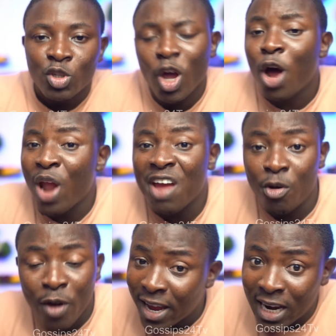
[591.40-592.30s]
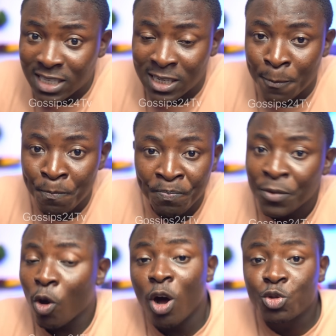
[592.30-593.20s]
saw driving recklessly
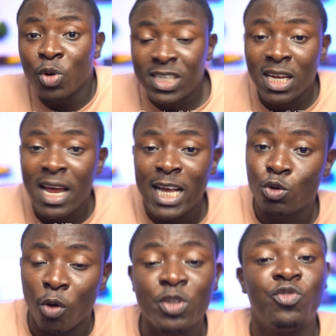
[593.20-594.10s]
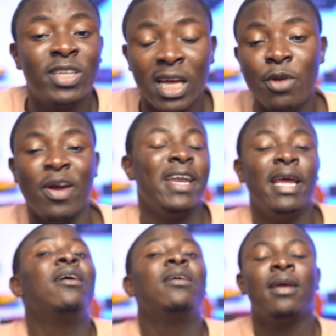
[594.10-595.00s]
or switching lanes or restricted area
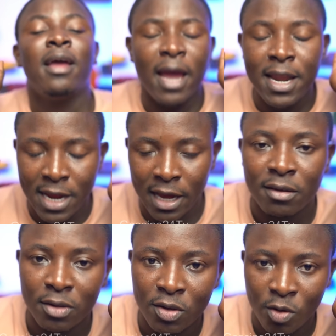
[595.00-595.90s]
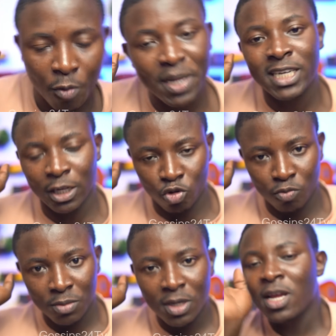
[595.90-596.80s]
there. And yeah,
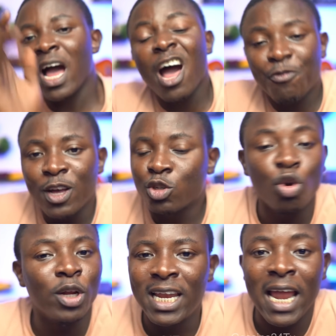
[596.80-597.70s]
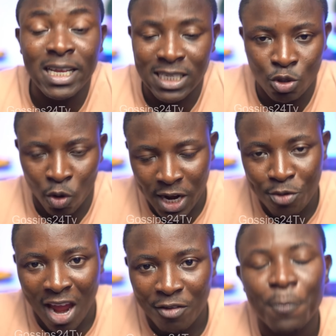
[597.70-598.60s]
Obejiatu. After no license, not a
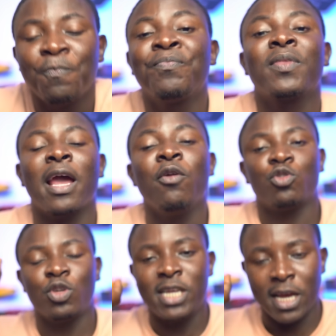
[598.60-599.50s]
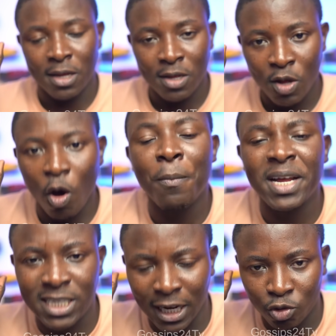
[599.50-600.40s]
driving. And also, dear,
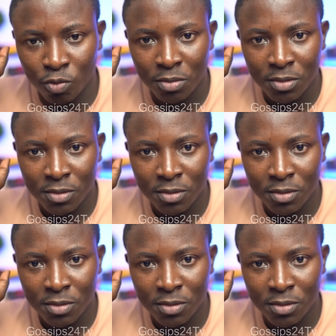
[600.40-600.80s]
obejiatum